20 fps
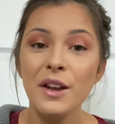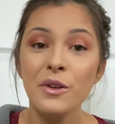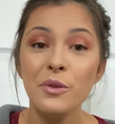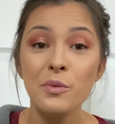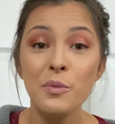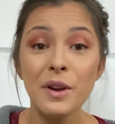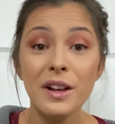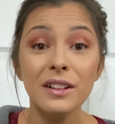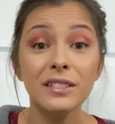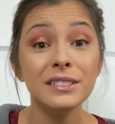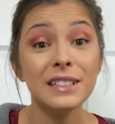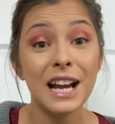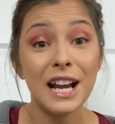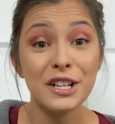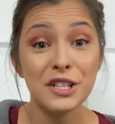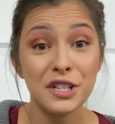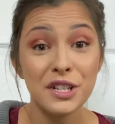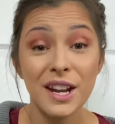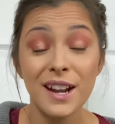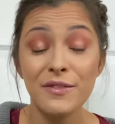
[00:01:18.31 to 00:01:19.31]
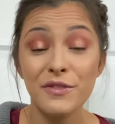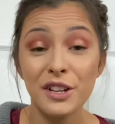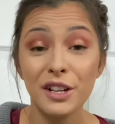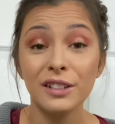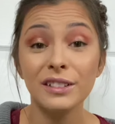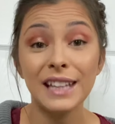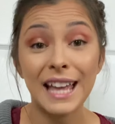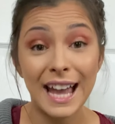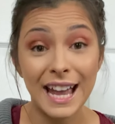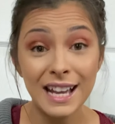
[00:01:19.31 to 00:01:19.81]
will not shave their
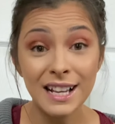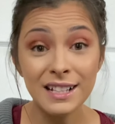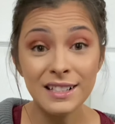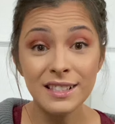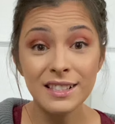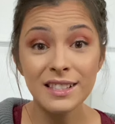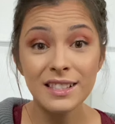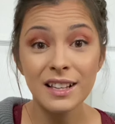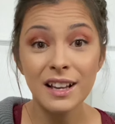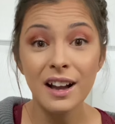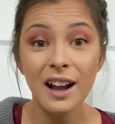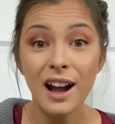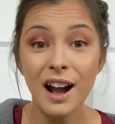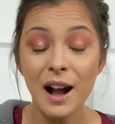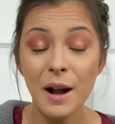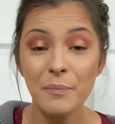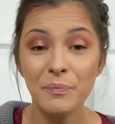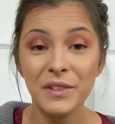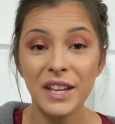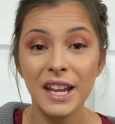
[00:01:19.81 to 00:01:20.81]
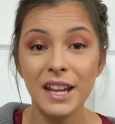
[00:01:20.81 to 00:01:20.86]
legs um,